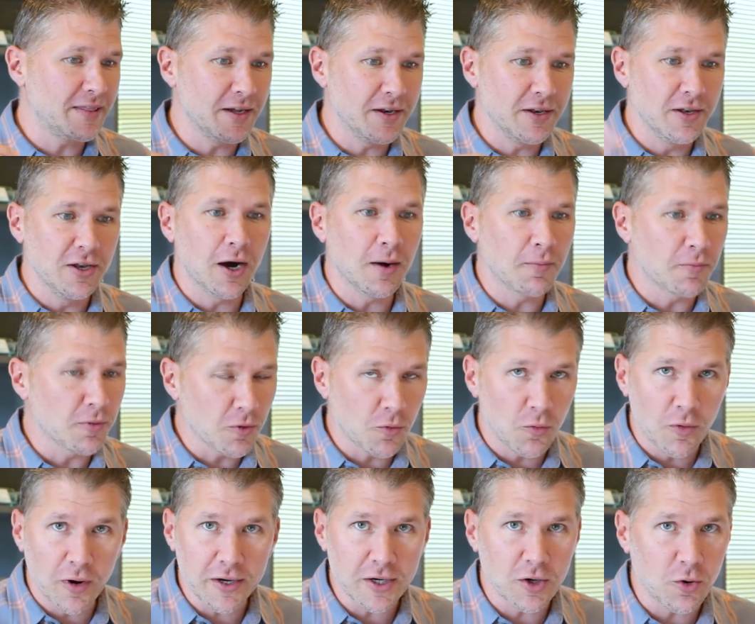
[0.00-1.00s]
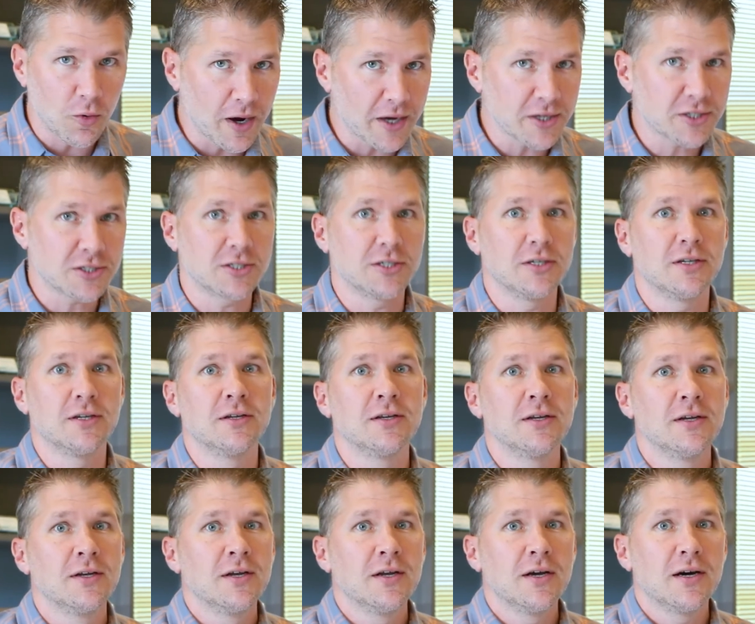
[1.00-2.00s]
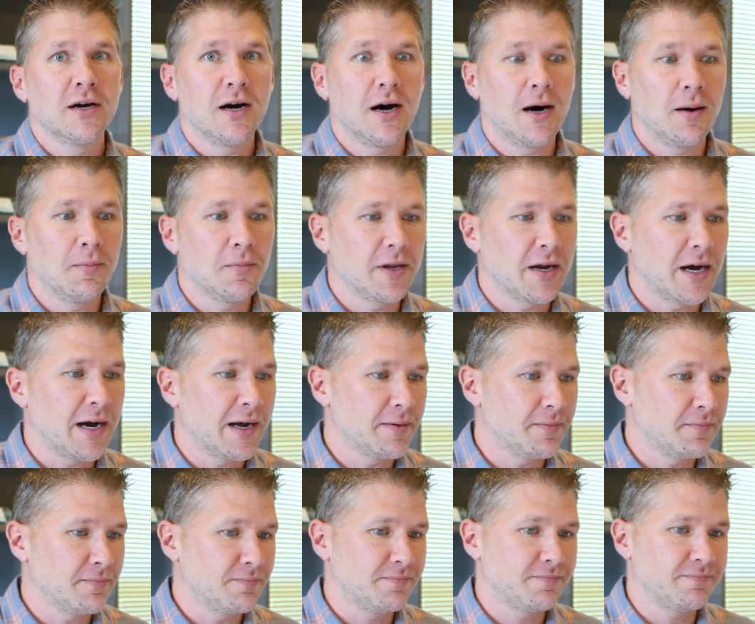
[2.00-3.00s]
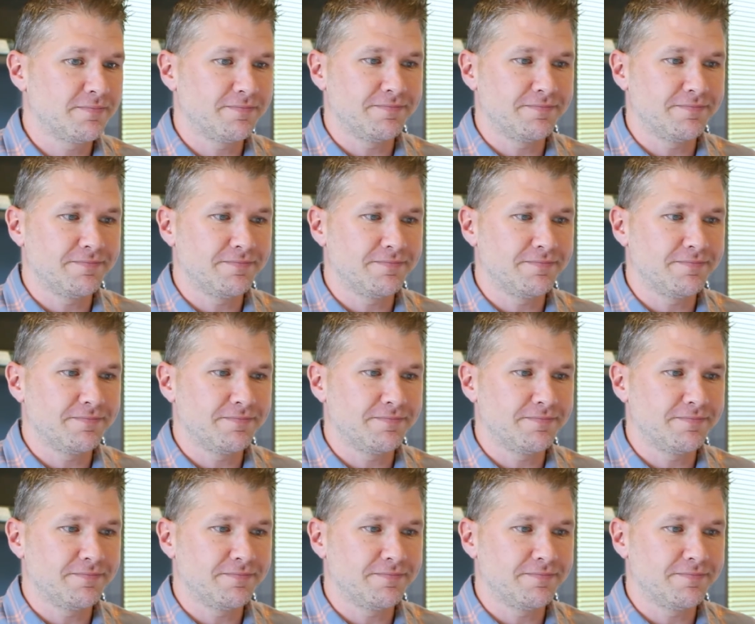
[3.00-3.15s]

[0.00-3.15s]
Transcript: the number one question that I am